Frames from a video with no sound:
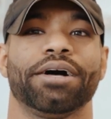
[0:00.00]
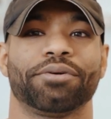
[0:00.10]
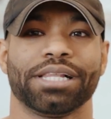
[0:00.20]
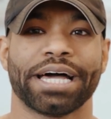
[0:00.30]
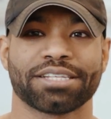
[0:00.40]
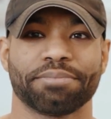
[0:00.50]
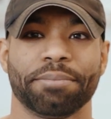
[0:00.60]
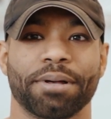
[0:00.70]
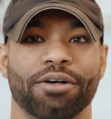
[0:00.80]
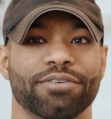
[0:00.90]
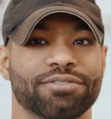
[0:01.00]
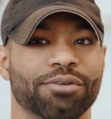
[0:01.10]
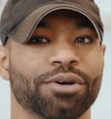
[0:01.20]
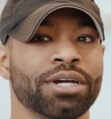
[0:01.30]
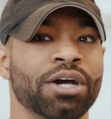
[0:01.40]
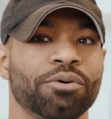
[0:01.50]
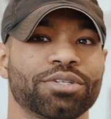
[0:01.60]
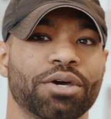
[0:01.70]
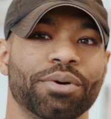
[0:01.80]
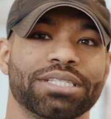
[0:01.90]
relax my pelvis floor was
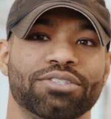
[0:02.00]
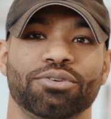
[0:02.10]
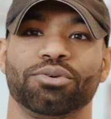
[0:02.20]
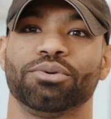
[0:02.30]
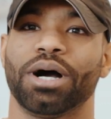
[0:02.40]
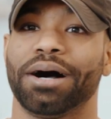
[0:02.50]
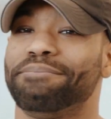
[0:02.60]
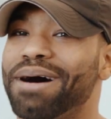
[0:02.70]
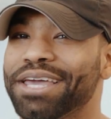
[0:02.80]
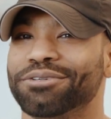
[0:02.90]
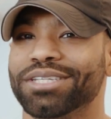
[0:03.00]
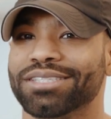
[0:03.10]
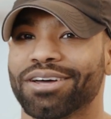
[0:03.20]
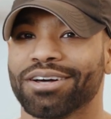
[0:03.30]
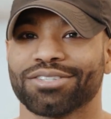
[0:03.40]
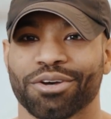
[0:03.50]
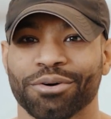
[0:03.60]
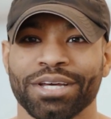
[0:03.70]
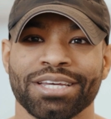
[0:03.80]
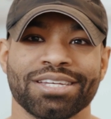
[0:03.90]
I went to Myo Detox. So
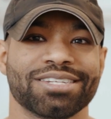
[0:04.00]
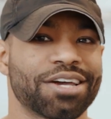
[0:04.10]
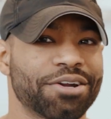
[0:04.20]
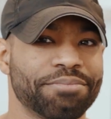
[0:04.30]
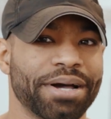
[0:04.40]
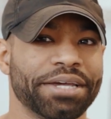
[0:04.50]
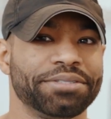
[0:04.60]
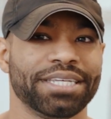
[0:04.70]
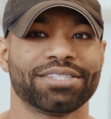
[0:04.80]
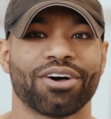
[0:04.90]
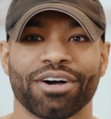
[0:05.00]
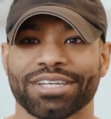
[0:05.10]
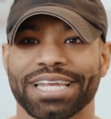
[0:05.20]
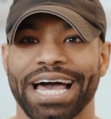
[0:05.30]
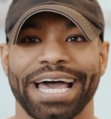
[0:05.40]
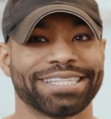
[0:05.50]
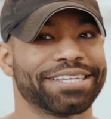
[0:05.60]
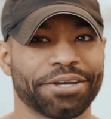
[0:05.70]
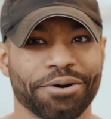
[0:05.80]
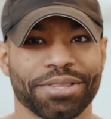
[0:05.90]
shout out Myo Detox. I had to
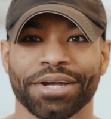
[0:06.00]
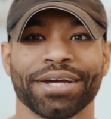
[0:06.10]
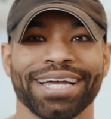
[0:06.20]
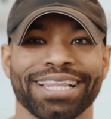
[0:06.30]
go there.